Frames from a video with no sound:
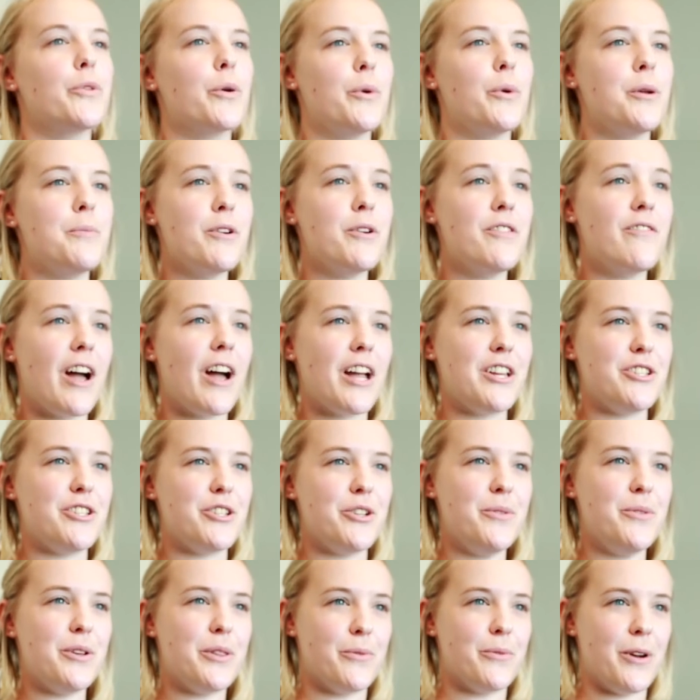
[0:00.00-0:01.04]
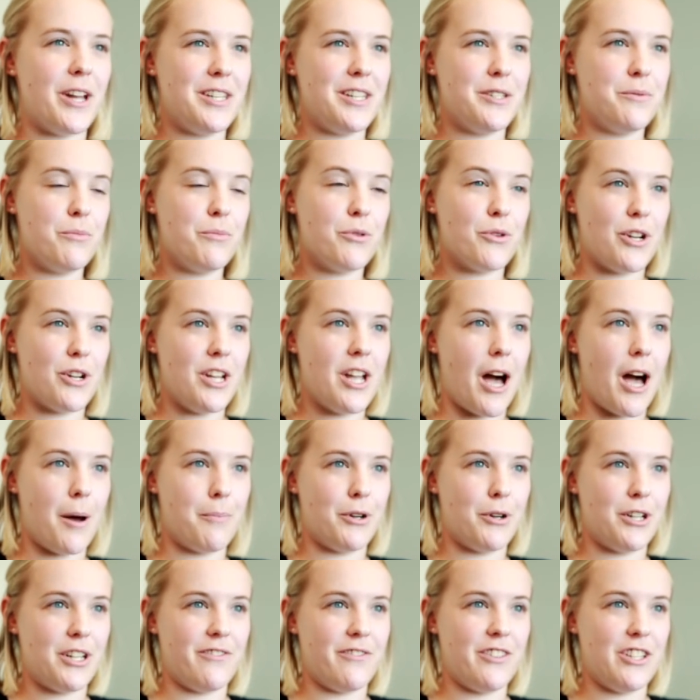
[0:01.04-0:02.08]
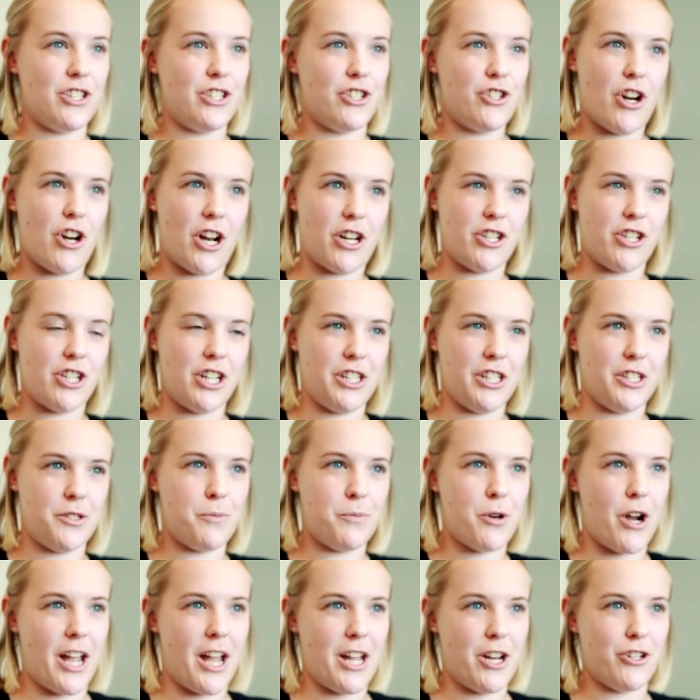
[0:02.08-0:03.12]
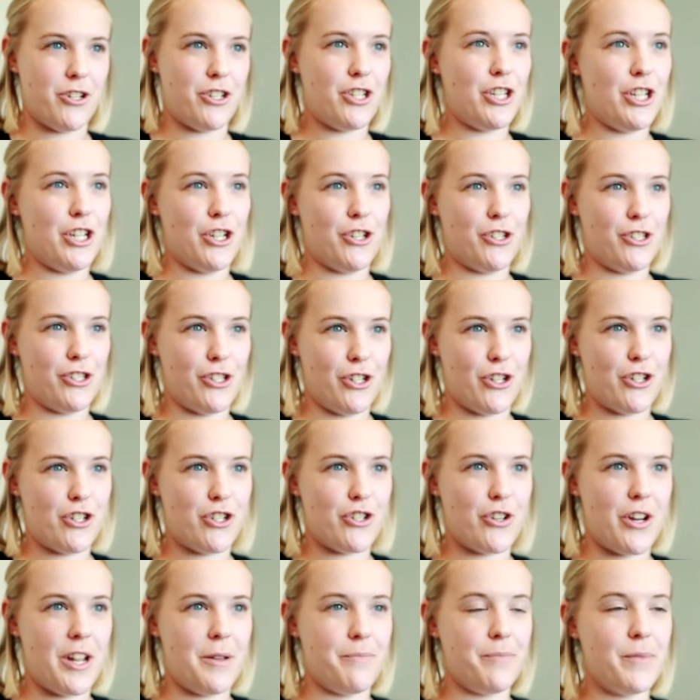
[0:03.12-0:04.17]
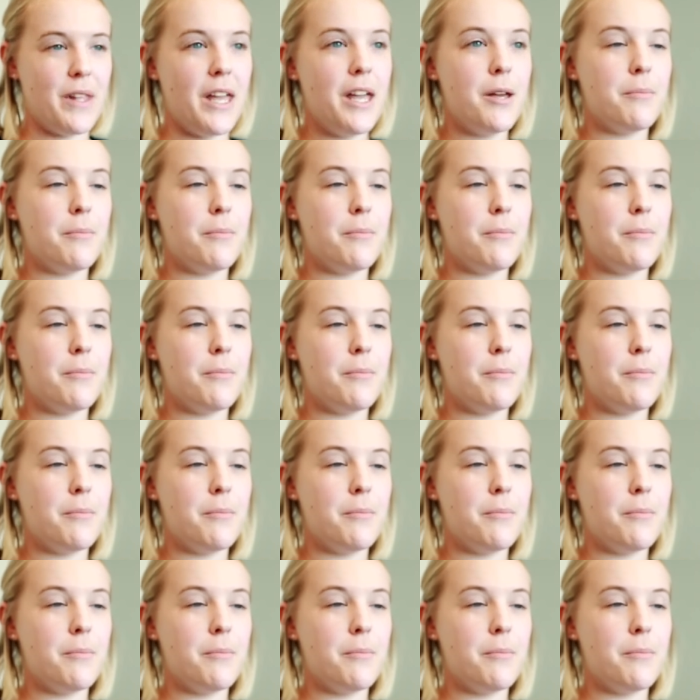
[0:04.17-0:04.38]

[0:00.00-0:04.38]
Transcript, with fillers: We provide you with written preoperative instructions prior to your surgery.